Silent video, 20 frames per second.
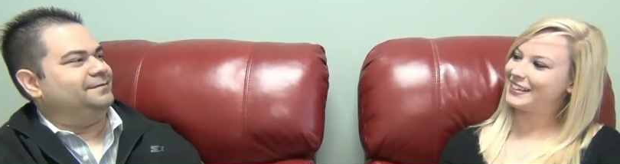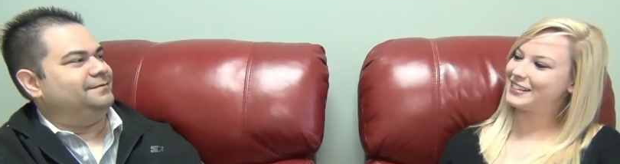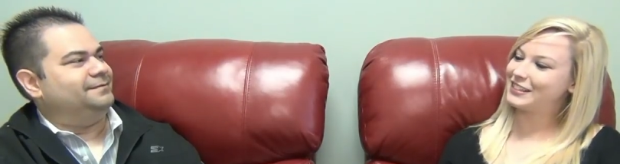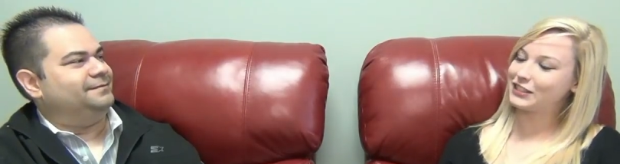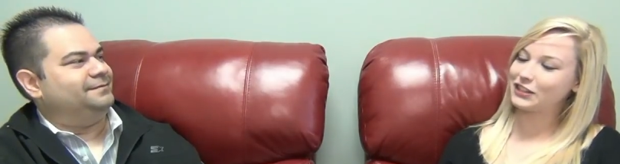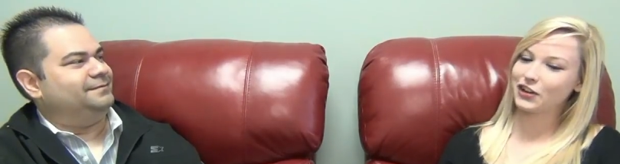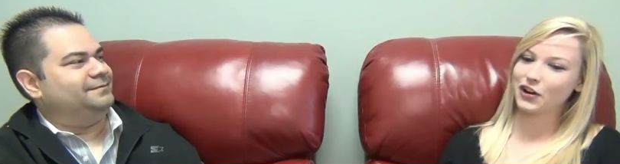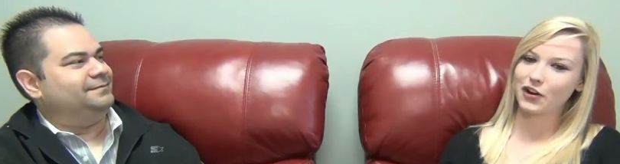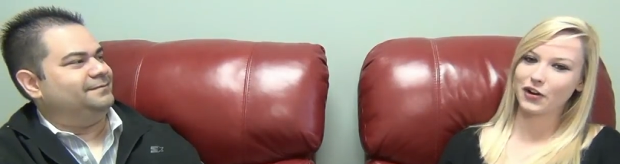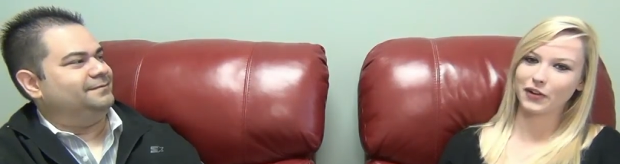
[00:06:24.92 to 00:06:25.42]

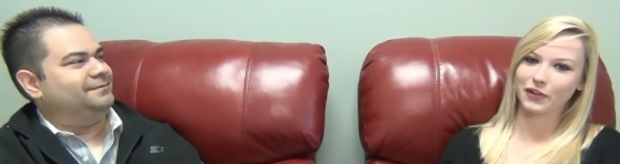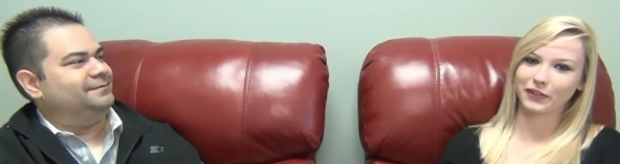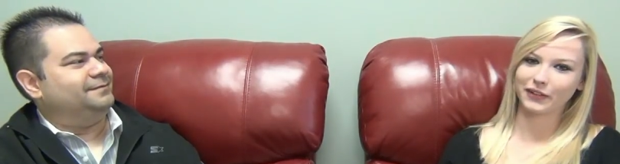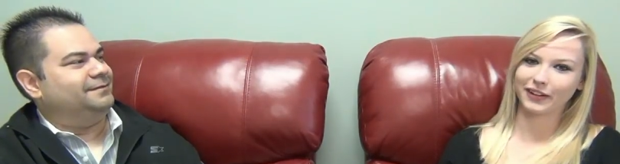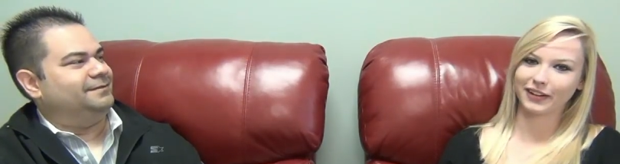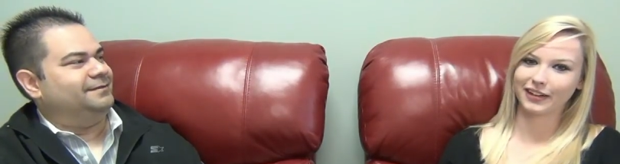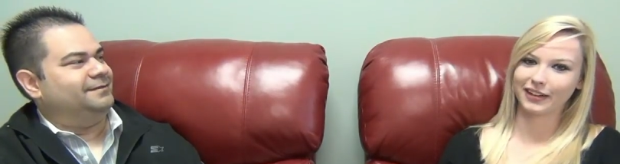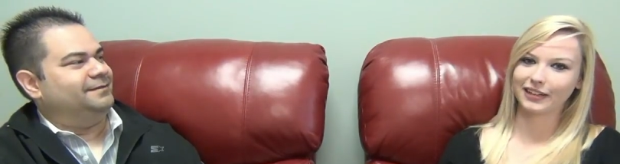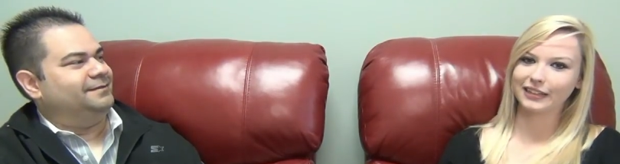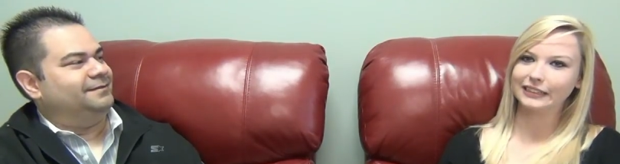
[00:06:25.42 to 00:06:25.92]

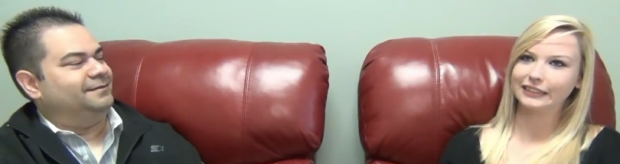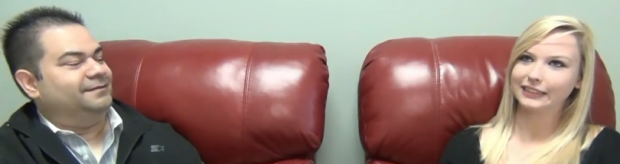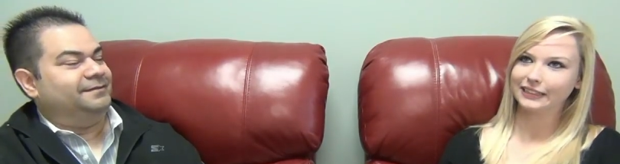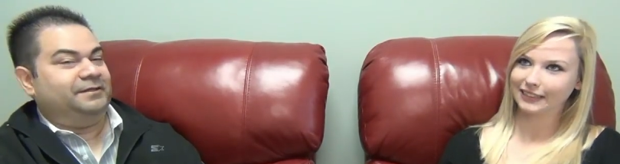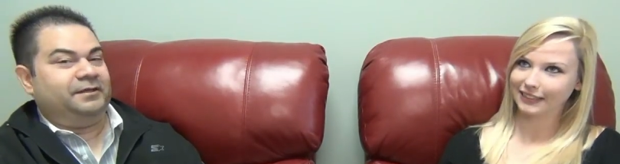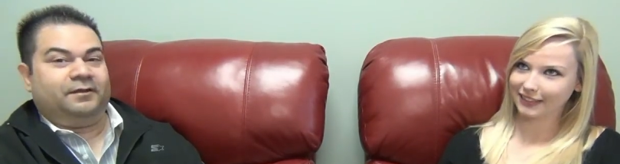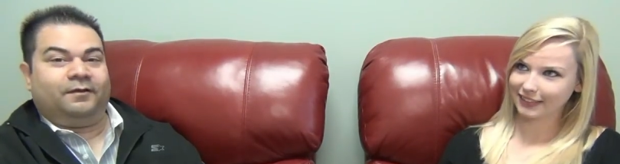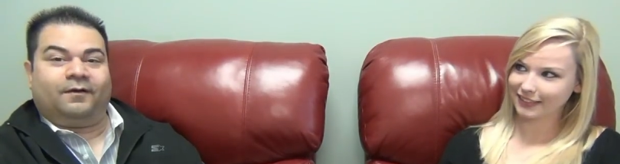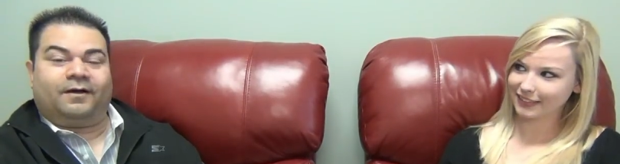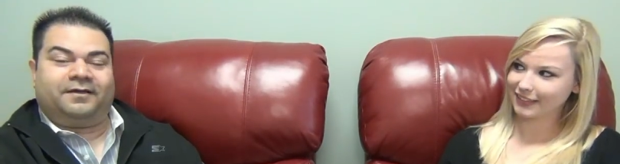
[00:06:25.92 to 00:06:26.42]
Speaker 1: So.
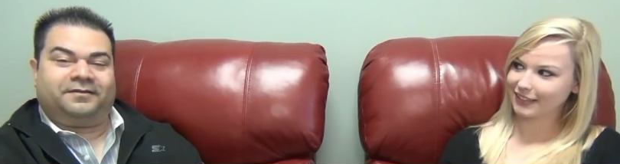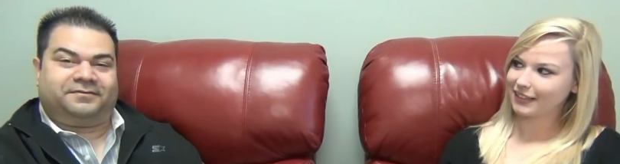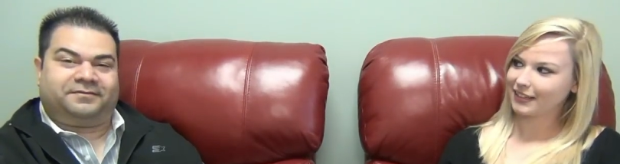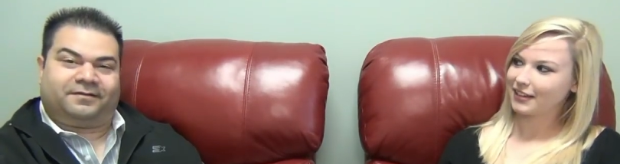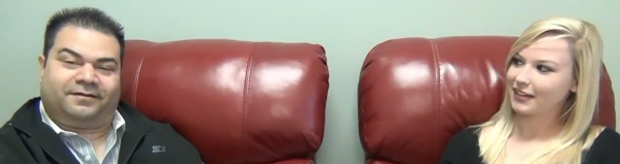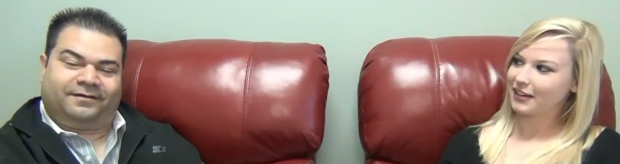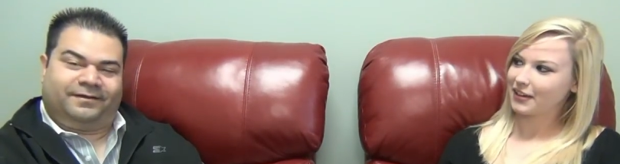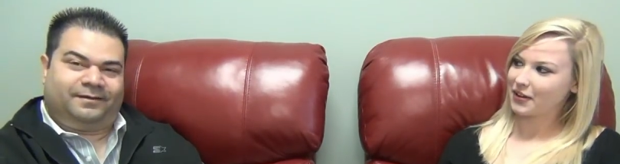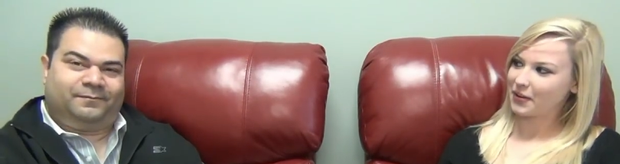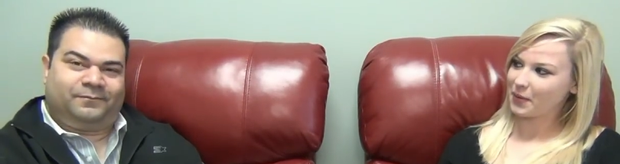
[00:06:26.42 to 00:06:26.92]
You know, I
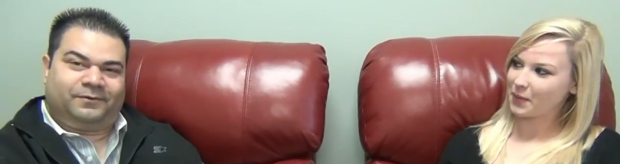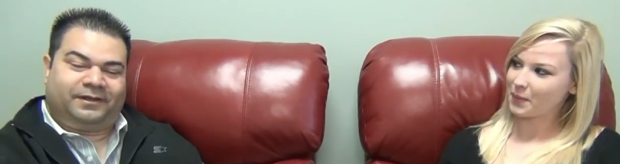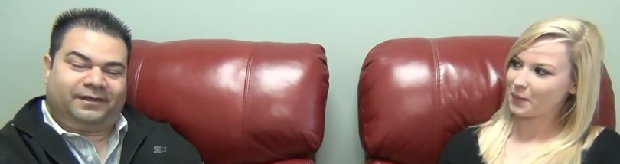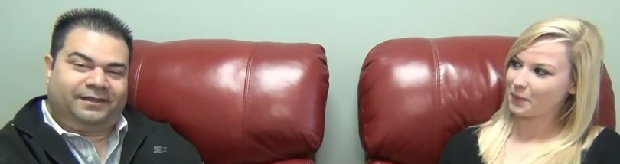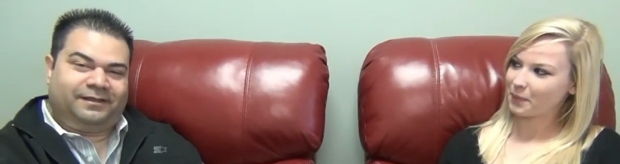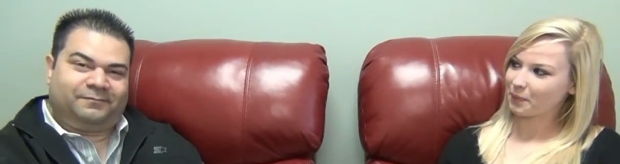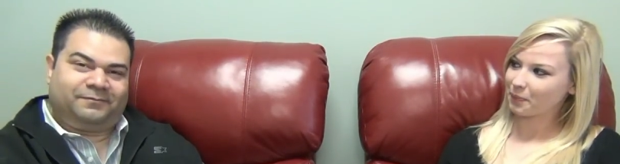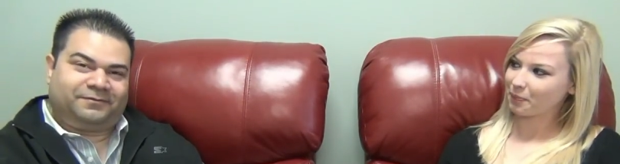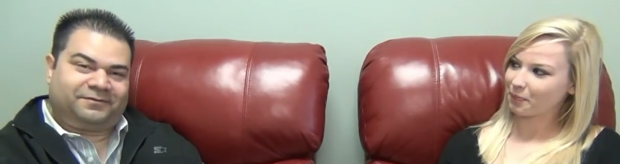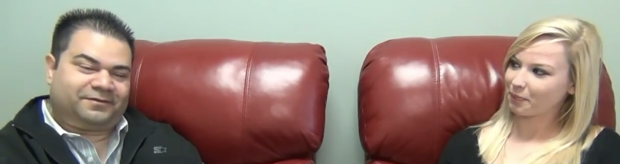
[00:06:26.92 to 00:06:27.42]
saw him when
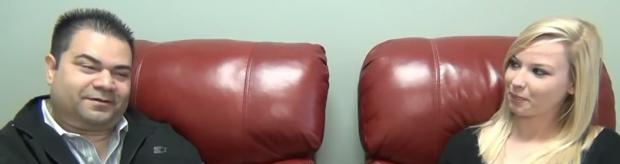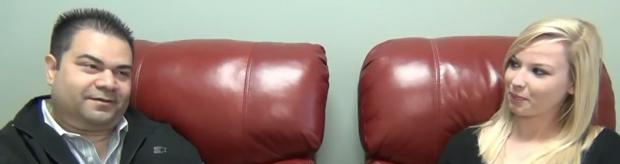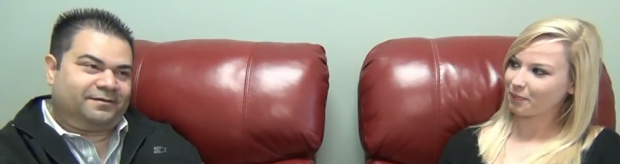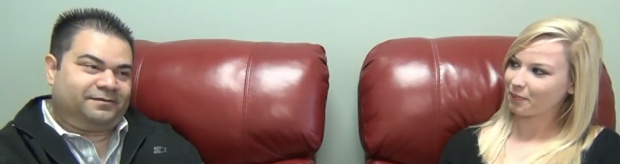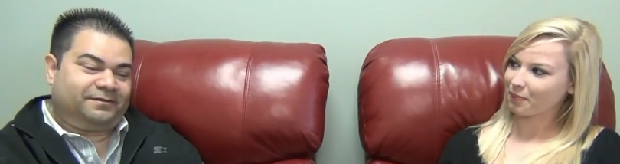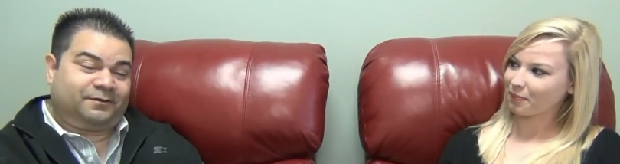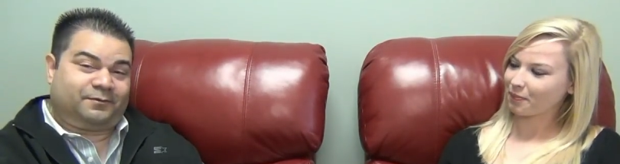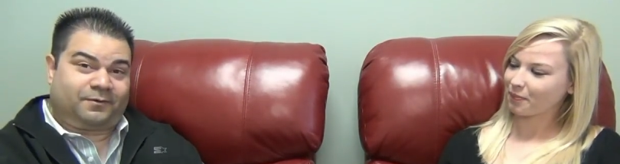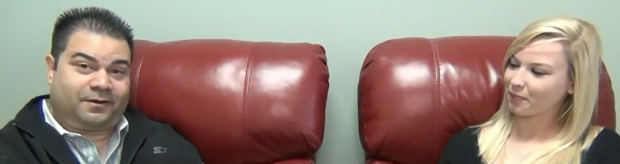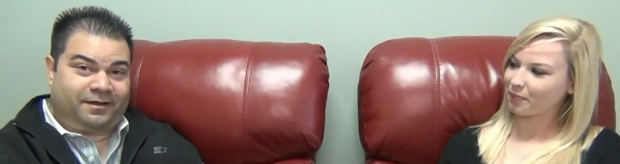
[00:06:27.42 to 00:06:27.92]
he was
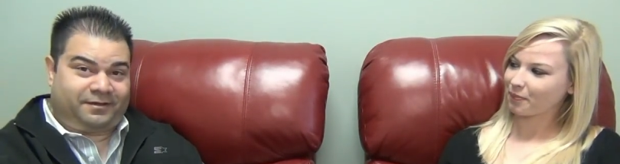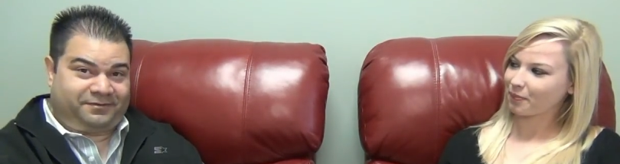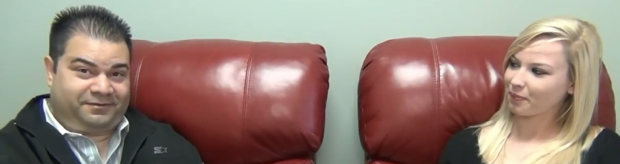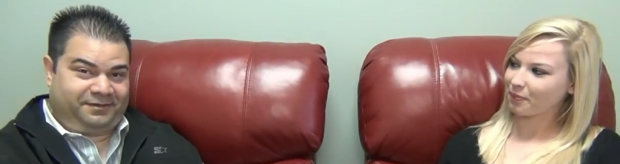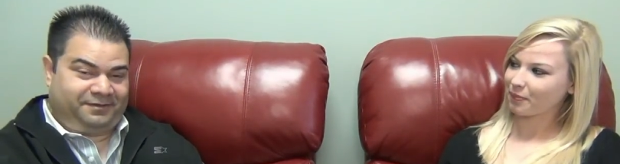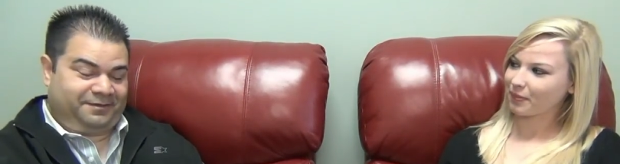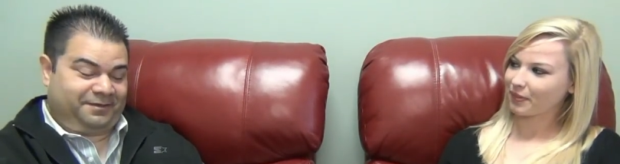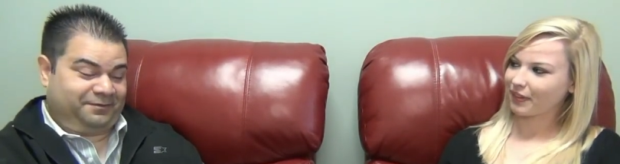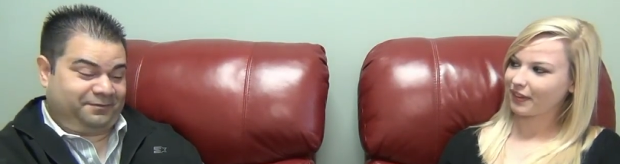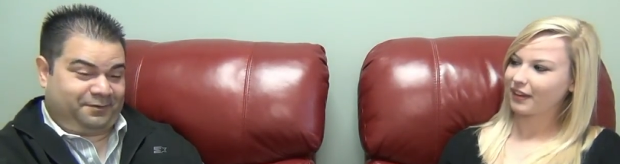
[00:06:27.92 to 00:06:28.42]
on
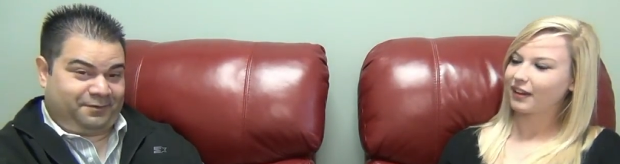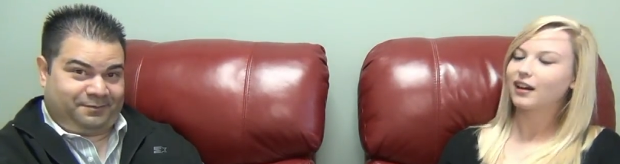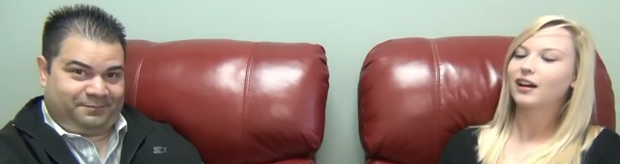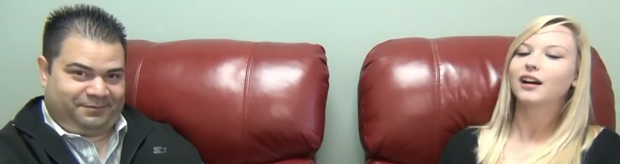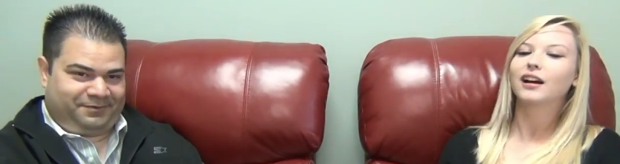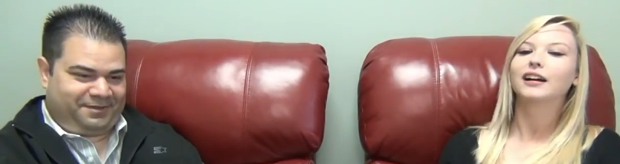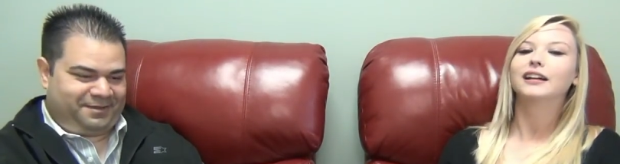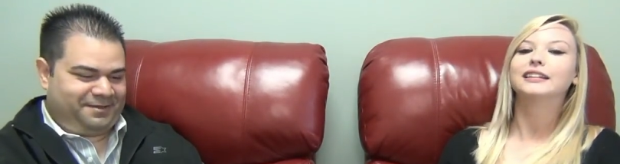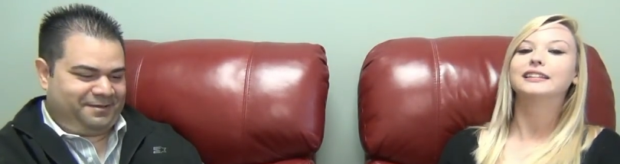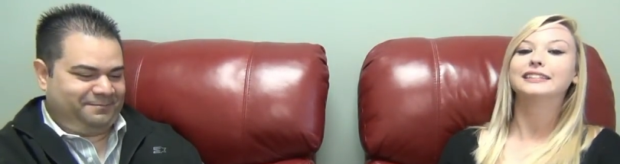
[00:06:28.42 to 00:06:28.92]
Degrassi. That's all
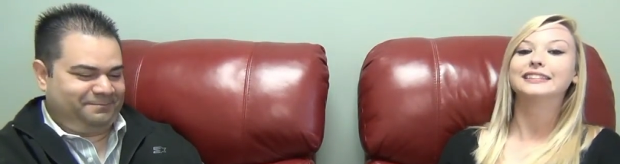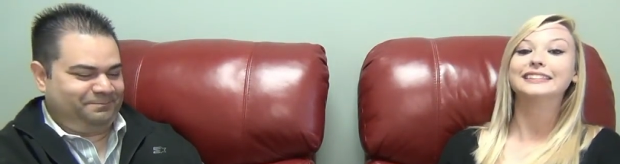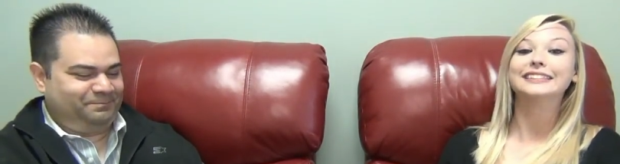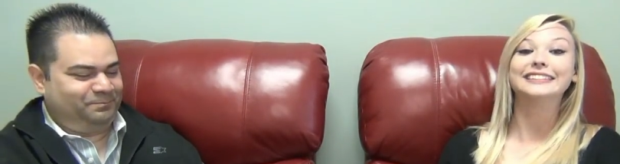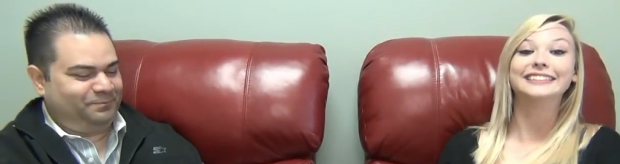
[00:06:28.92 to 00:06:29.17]
I'm saying.